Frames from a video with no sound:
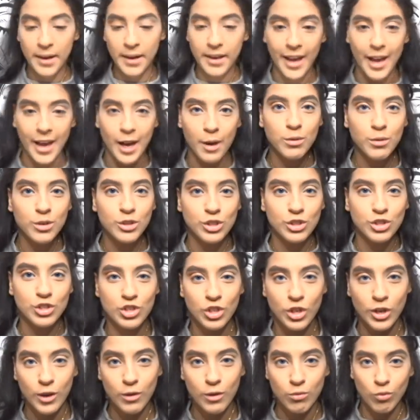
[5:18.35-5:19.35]
camera just
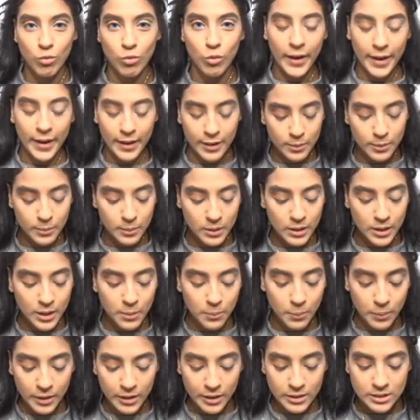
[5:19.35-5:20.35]
shut off randomly,
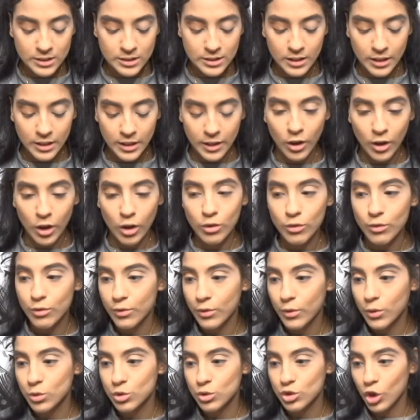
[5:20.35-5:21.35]
but it's like on
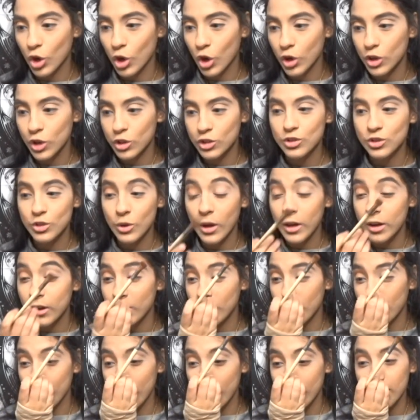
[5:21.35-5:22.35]
full charge, so I don't know
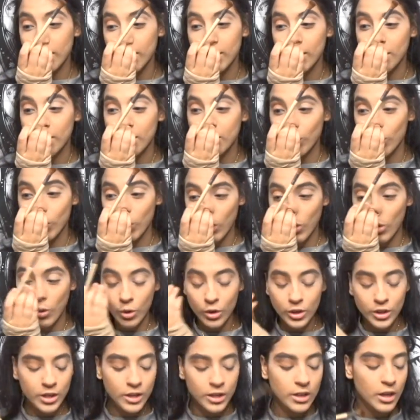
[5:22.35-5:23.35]
if anything
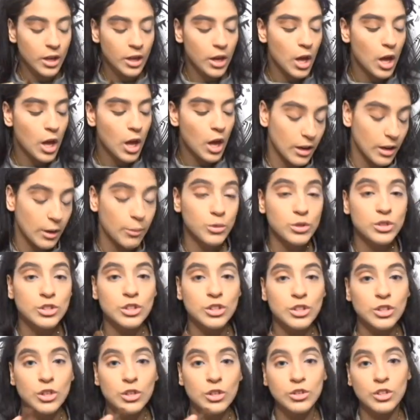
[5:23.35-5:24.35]
recorded. So now we're just
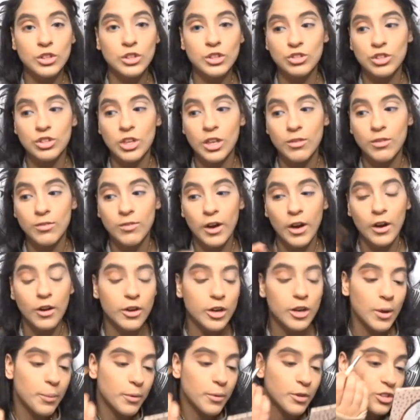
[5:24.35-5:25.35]
gonna go into the shade Fire It
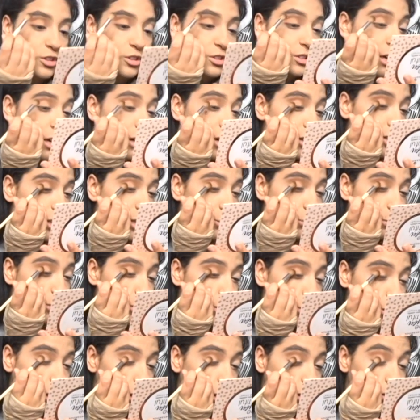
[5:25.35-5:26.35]
Up and just kind of deepen the
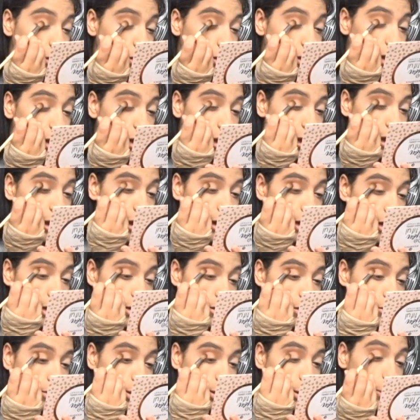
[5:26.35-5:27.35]
color that I
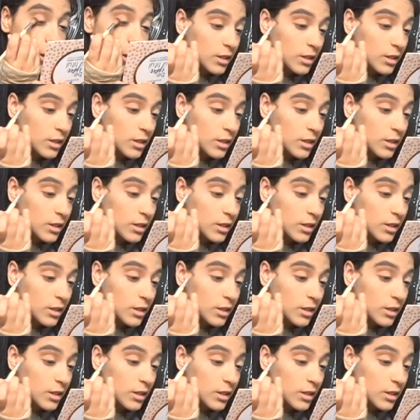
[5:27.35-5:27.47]
have.